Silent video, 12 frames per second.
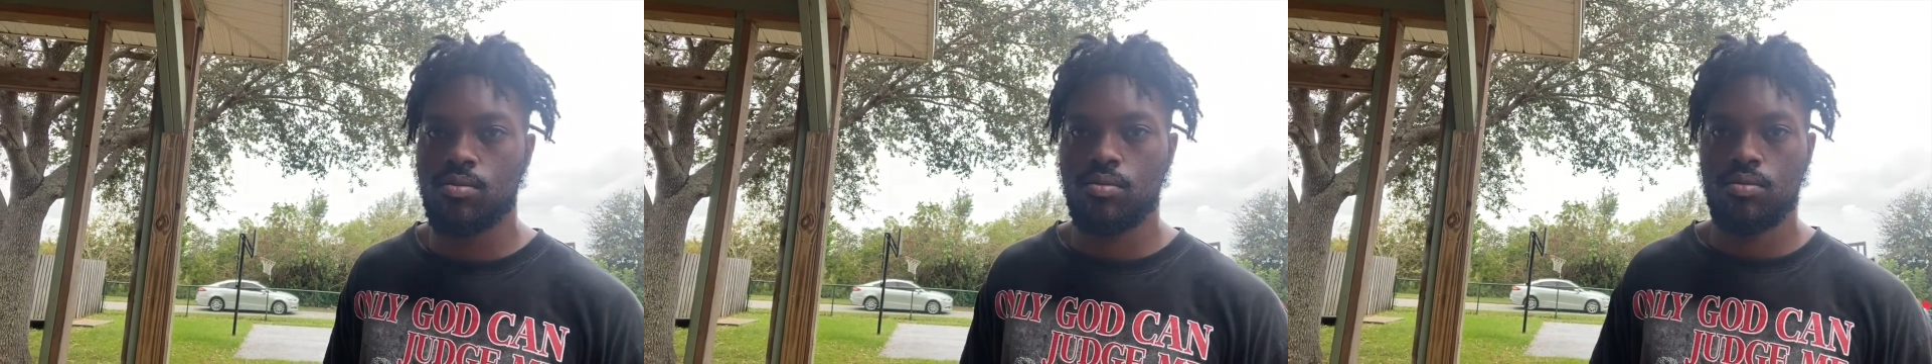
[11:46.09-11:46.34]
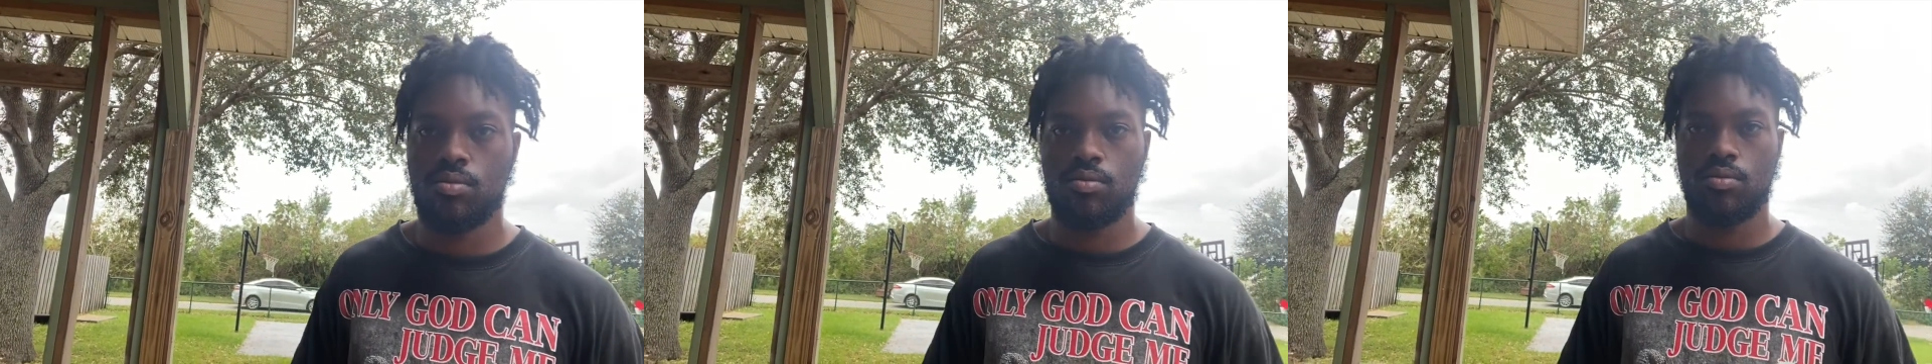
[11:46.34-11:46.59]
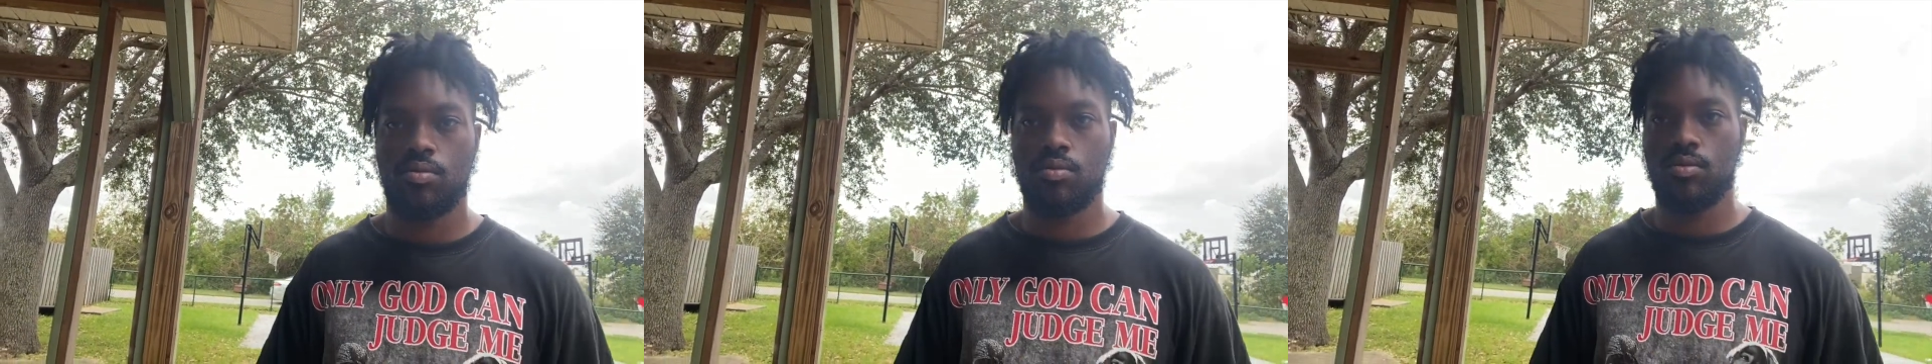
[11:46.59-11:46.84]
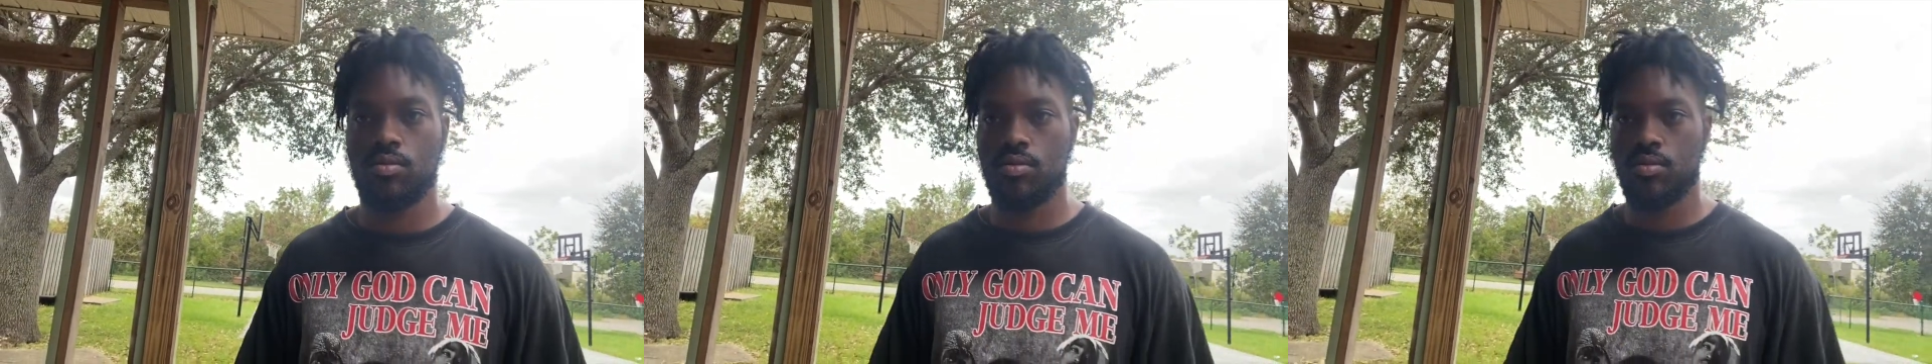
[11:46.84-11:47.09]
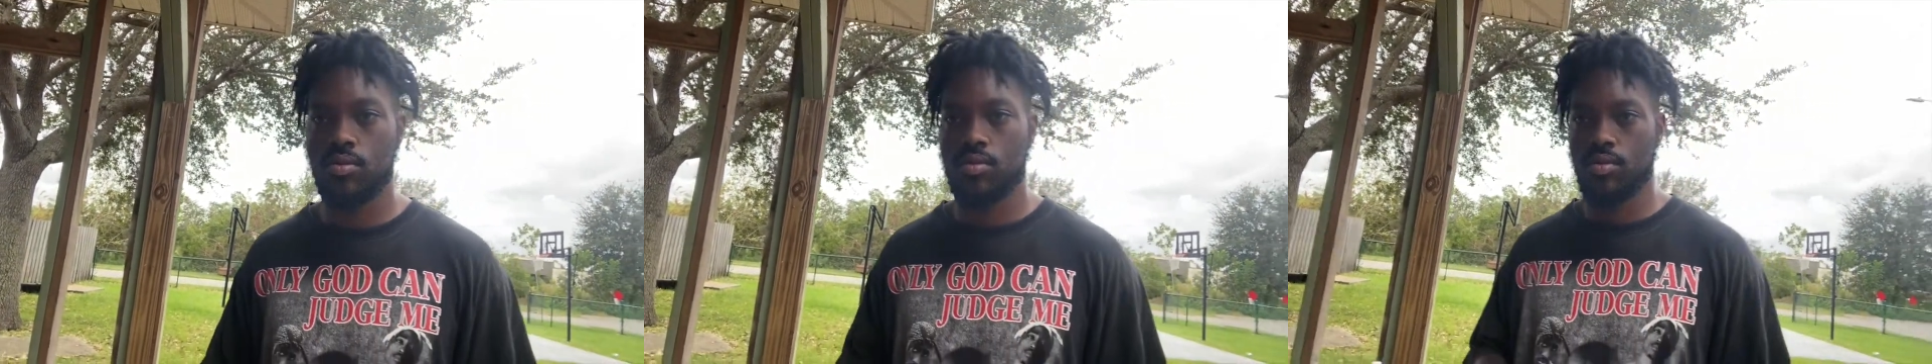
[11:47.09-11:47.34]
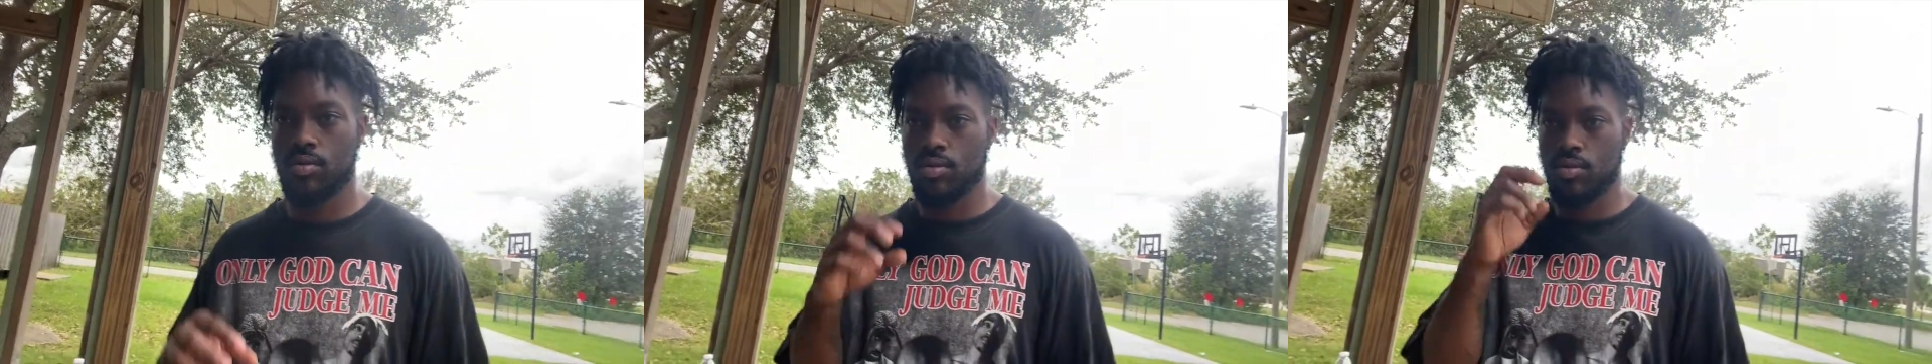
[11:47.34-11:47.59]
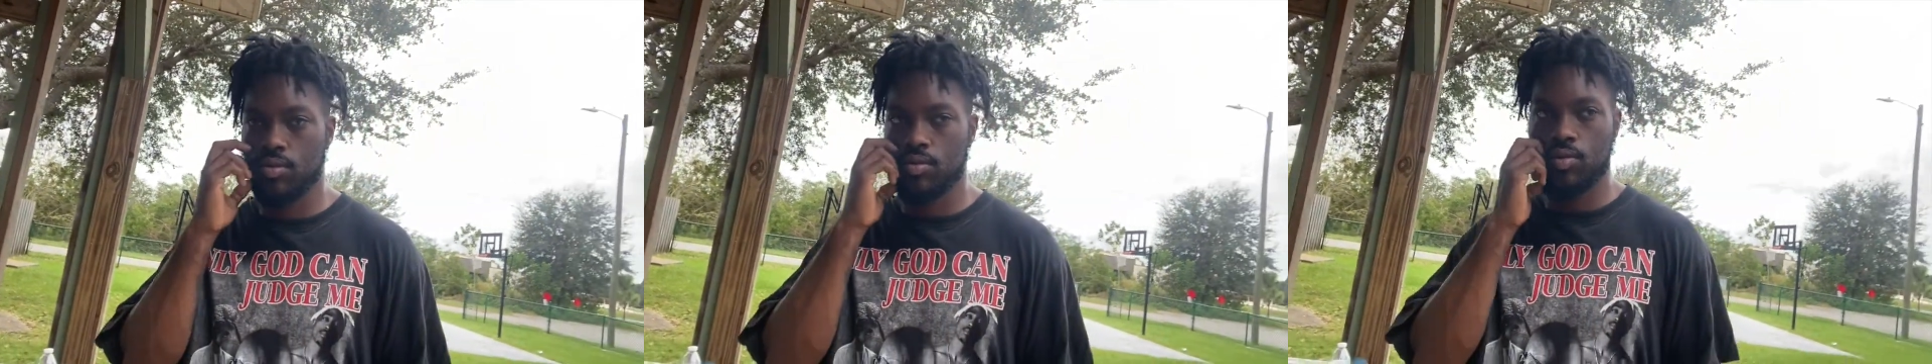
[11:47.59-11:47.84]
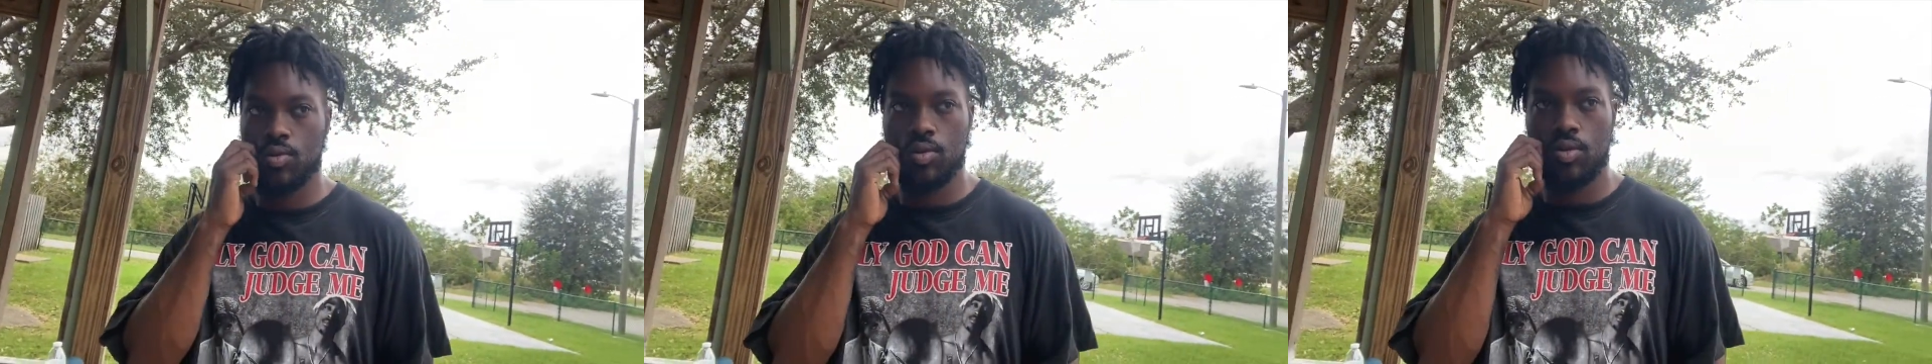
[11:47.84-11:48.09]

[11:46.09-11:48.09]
Then what can't you eat then?